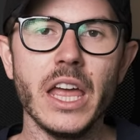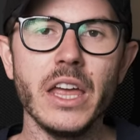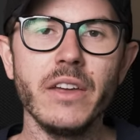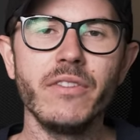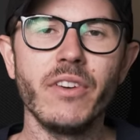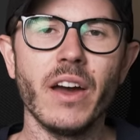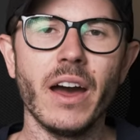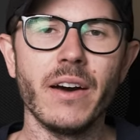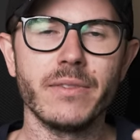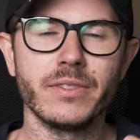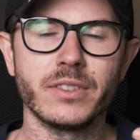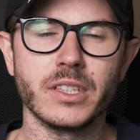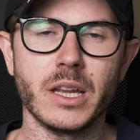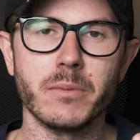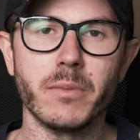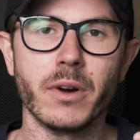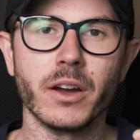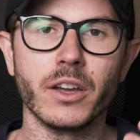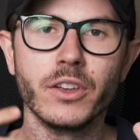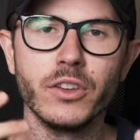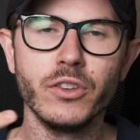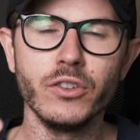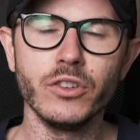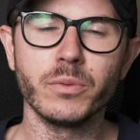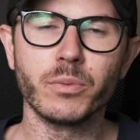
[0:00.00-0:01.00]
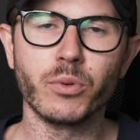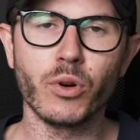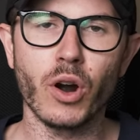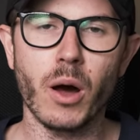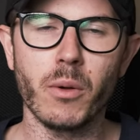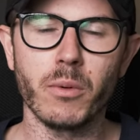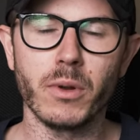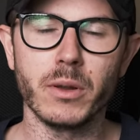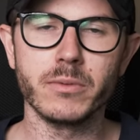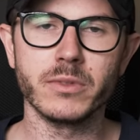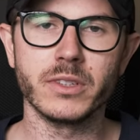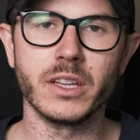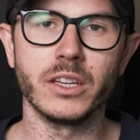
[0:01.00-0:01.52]
If you have some acute
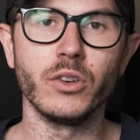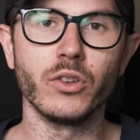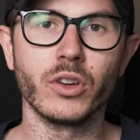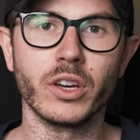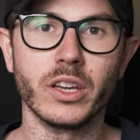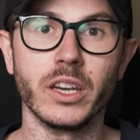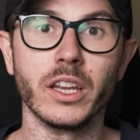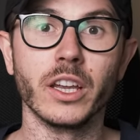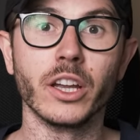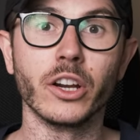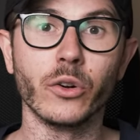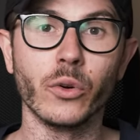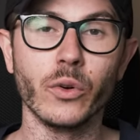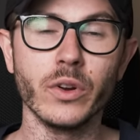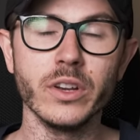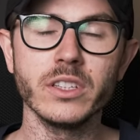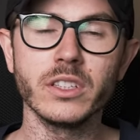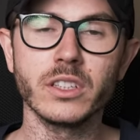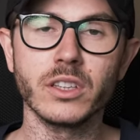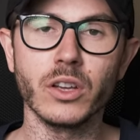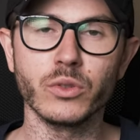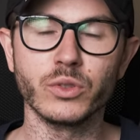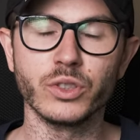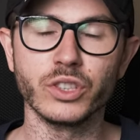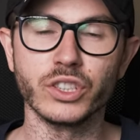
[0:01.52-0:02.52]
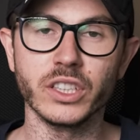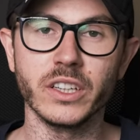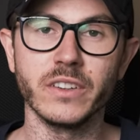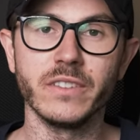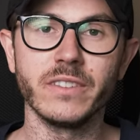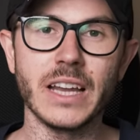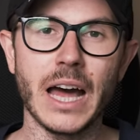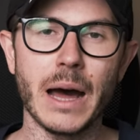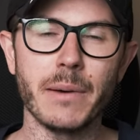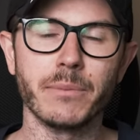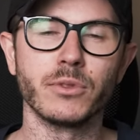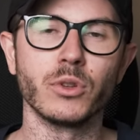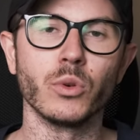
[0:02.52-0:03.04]
problems, then you can increase the dosage
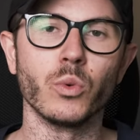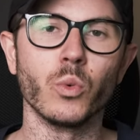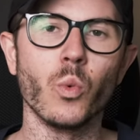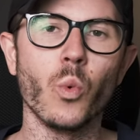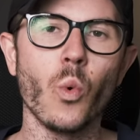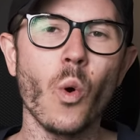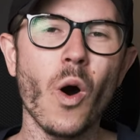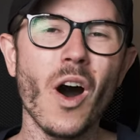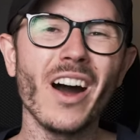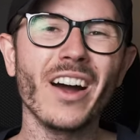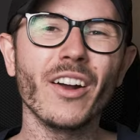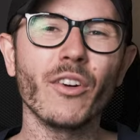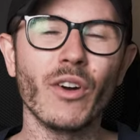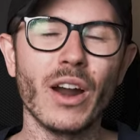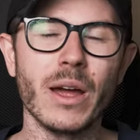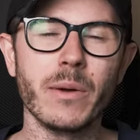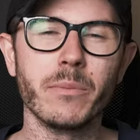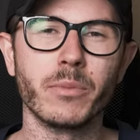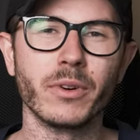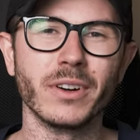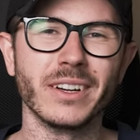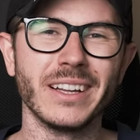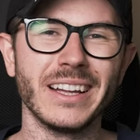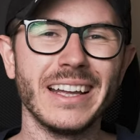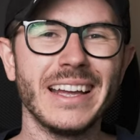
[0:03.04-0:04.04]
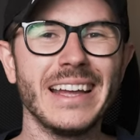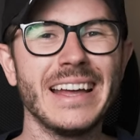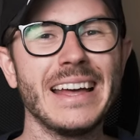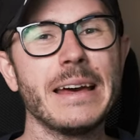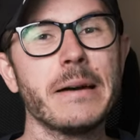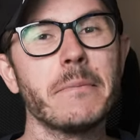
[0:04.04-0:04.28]
even up to 1 gram per day.